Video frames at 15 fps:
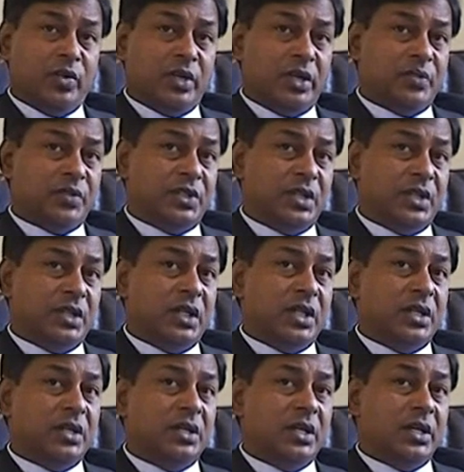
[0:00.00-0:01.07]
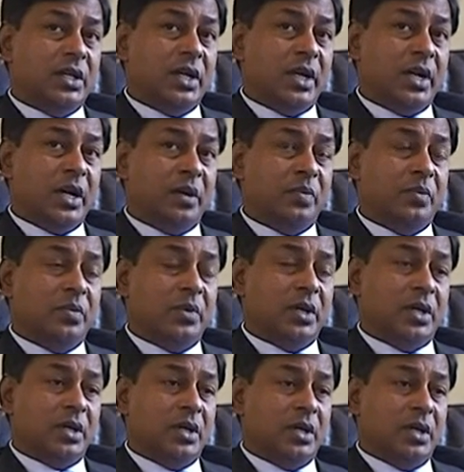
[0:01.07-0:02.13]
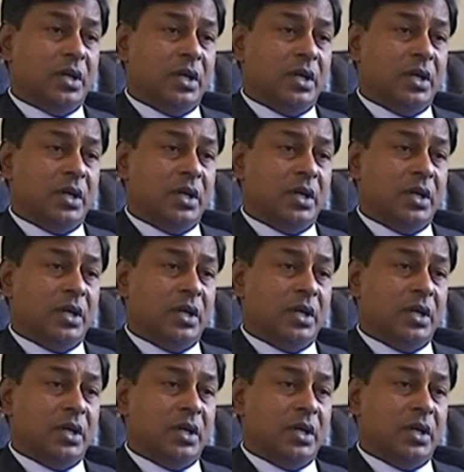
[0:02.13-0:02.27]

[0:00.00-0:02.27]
we have seen that they have a